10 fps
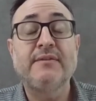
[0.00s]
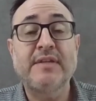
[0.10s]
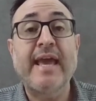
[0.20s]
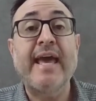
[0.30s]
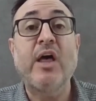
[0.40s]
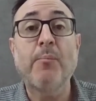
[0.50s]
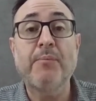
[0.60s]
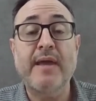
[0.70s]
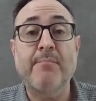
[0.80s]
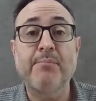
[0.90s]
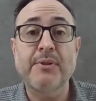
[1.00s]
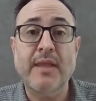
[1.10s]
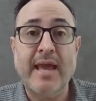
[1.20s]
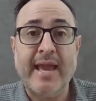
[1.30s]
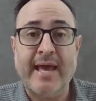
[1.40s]
to help them
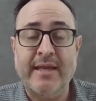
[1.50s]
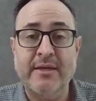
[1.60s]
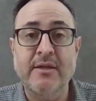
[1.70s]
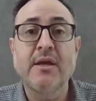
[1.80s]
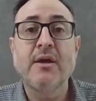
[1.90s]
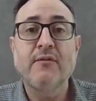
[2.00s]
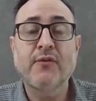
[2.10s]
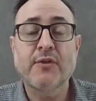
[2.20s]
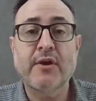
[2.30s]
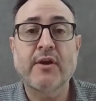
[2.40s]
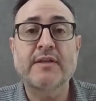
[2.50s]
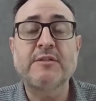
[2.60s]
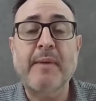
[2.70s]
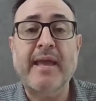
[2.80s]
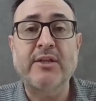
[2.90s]
plan for their
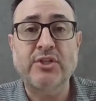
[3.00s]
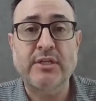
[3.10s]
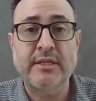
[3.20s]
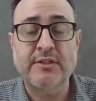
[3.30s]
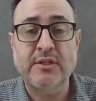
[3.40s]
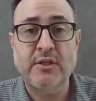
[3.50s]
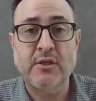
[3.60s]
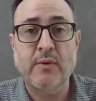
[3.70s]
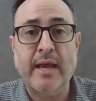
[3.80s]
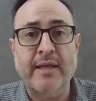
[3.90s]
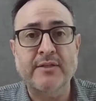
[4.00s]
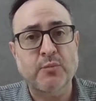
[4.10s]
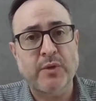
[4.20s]
expansion into the US.